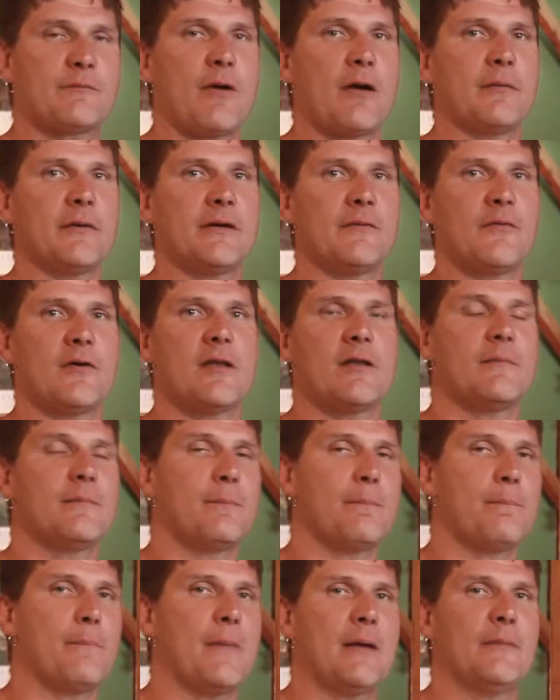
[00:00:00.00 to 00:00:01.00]
probably one
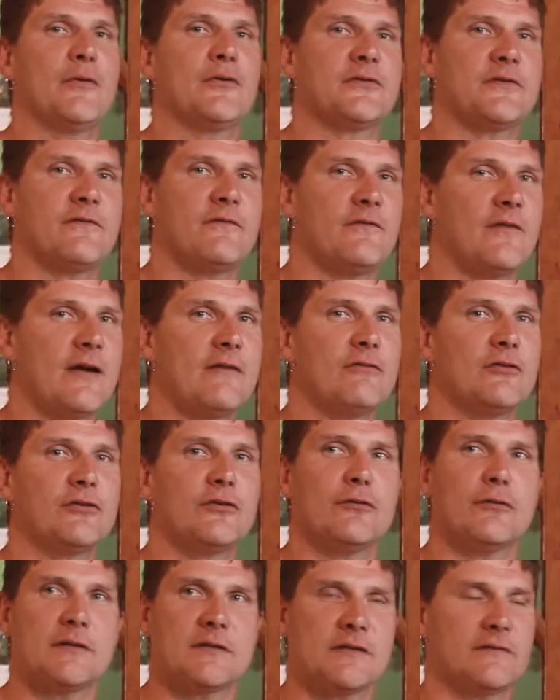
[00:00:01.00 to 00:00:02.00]
of my most favorite
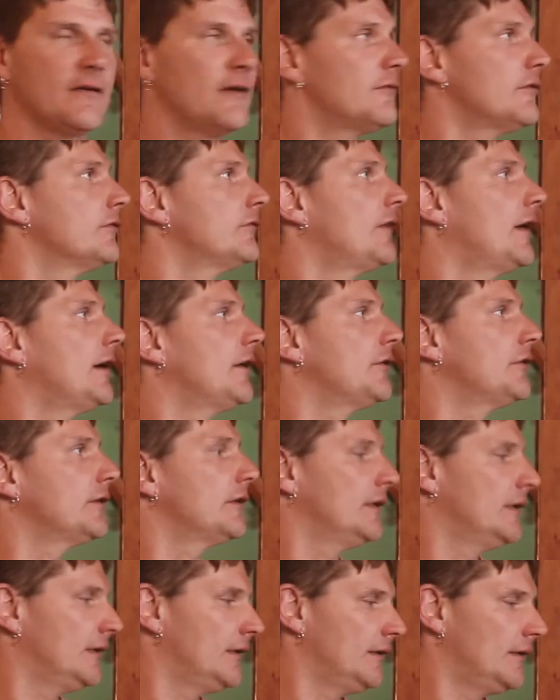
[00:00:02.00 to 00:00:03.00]
doors I've ever found.
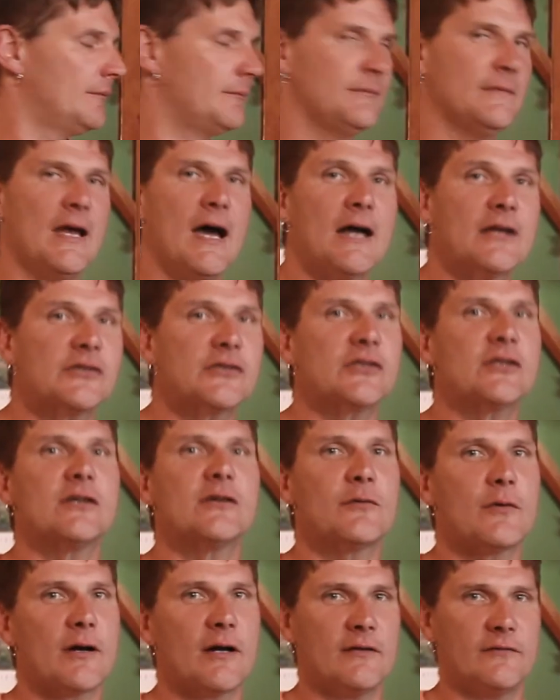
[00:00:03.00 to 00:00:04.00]
Not sure
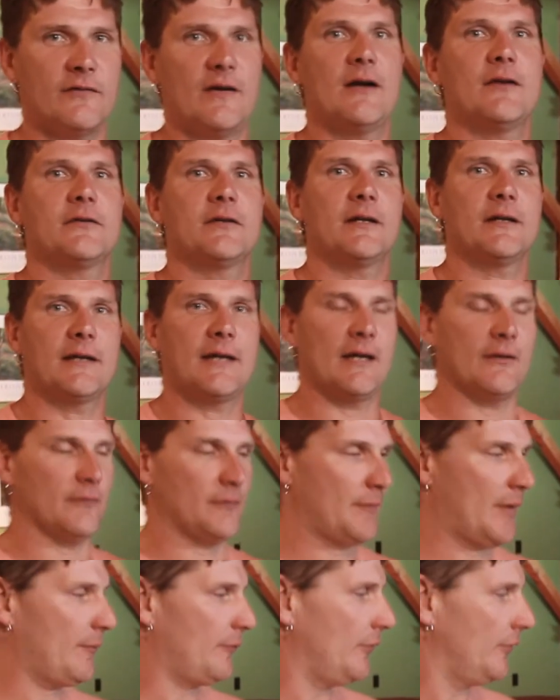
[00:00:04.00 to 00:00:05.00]
where I found it, I can't
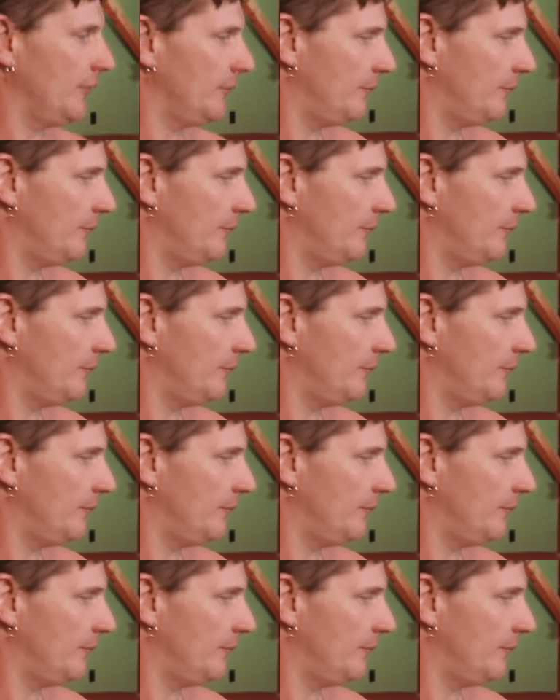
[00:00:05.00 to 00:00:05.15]
remember,